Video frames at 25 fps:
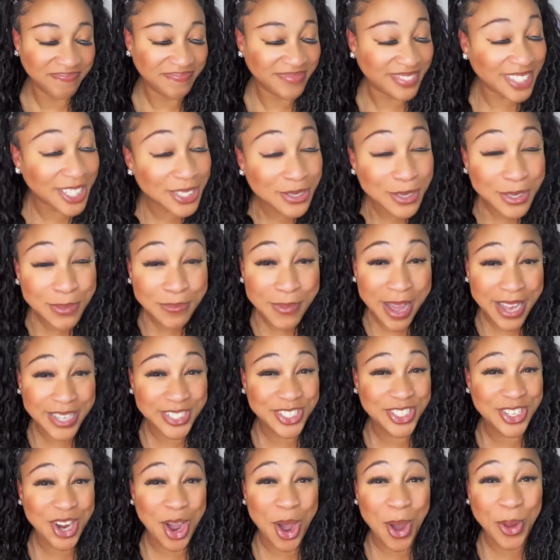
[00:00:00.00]
This was my
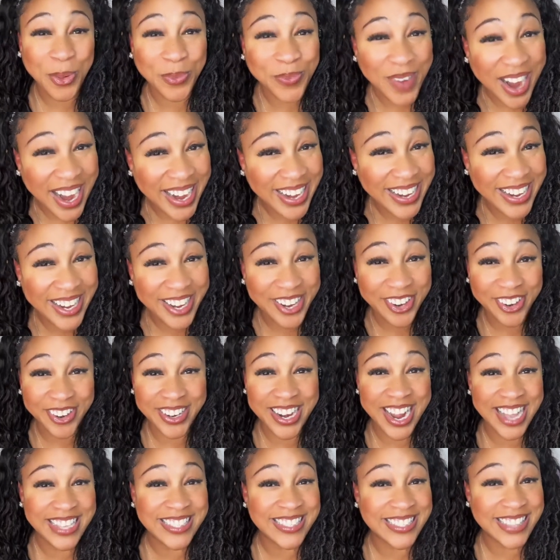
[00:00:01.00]
joint right here.
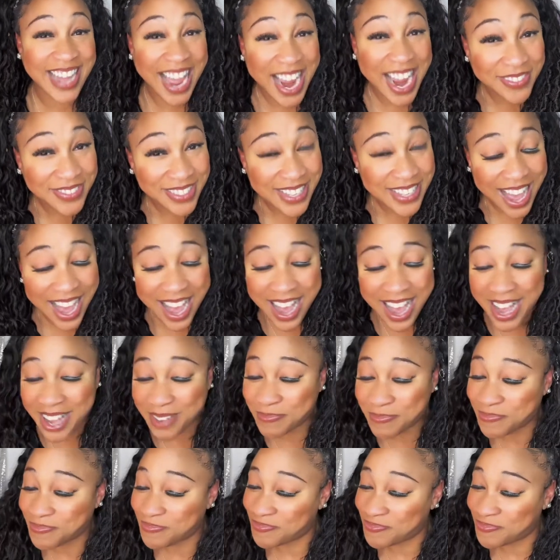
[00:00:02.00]
Next Lifetime.